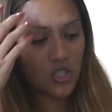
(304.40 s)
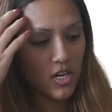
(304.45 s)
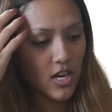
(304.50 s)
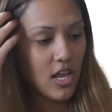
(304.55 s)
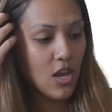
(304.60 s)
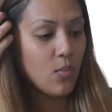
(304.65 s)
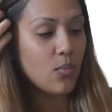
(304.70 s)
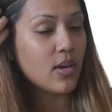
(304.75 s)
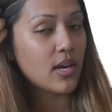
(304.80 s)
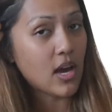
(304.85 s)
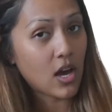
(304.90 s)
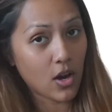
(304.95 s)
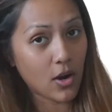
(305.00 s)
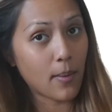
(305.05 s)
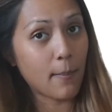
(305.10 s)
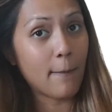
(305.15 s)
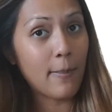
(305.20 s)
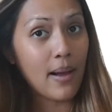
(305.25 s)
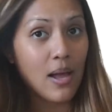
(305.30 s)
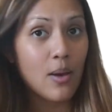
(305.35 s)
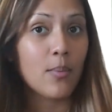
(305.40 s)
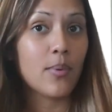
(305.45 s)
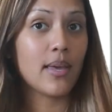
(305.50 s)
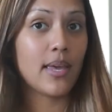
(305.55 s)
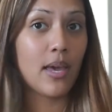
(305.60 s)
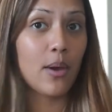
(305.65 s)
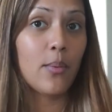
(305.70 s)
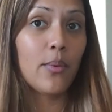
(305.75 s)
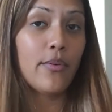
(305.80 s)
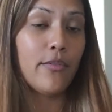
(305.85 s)
today and we got our buy one,
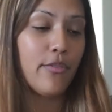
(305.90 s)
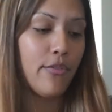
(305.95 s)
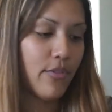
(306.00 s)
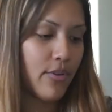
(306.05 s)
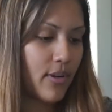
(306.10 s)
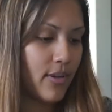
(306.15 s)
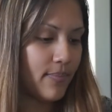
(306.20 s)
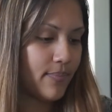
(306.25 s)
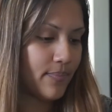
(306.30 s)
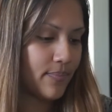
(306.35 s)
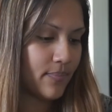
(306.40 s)
get one free.